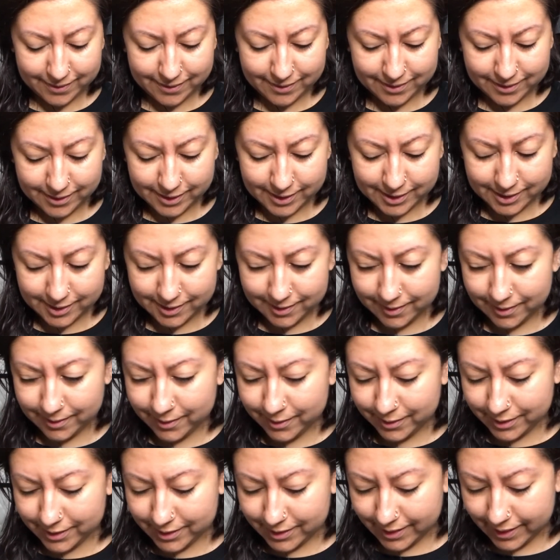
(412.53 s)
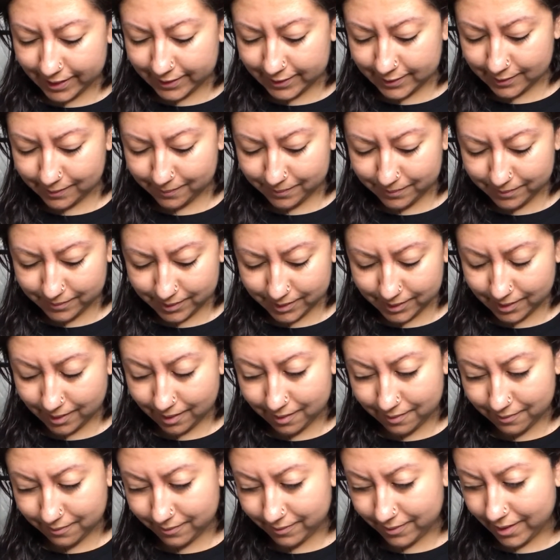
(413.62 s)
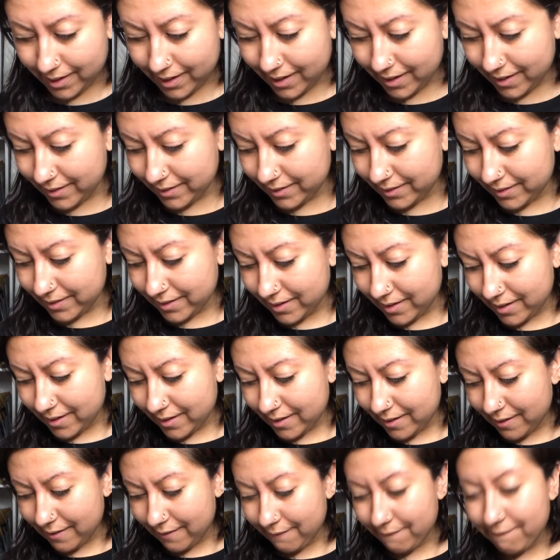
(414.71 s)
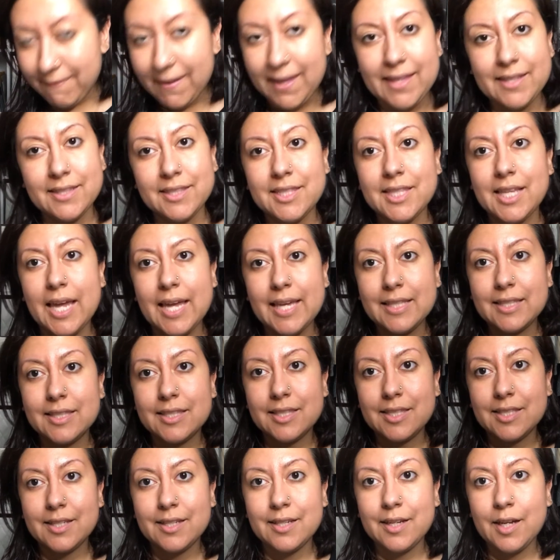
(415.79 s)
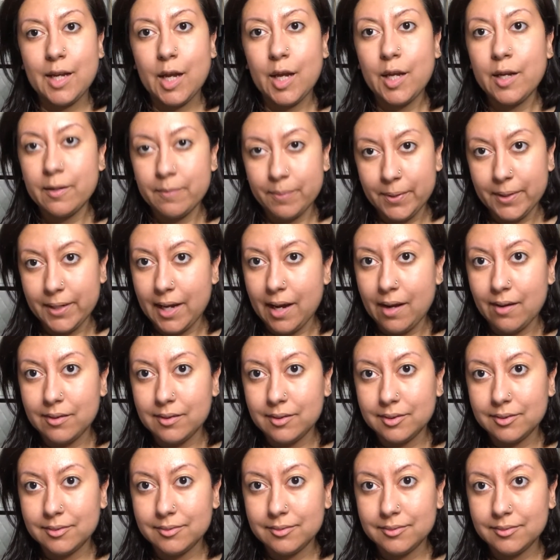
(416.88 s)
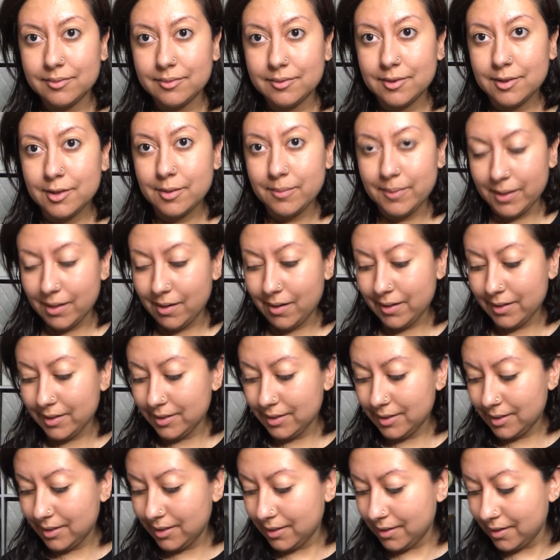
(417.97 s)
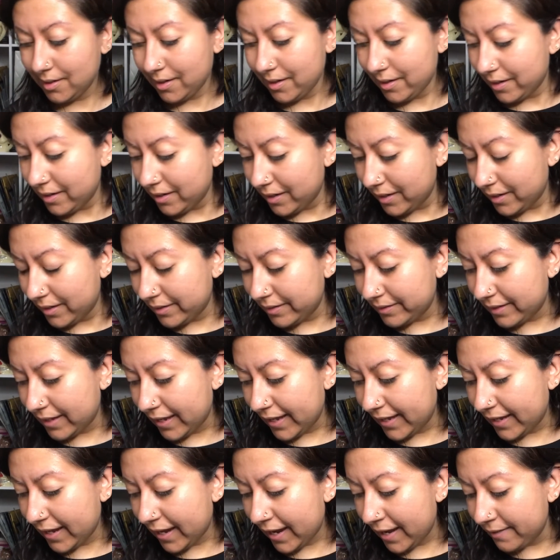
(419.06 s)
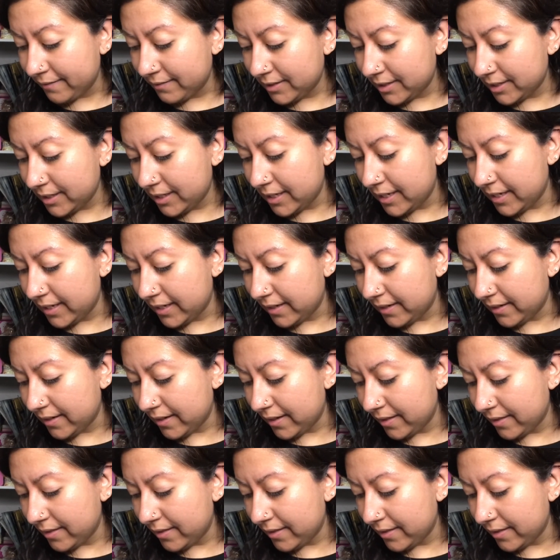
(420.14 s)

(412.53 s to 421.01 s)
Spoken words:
this looks like some stuff that fan sites could put out, to be honest. Like, I've seen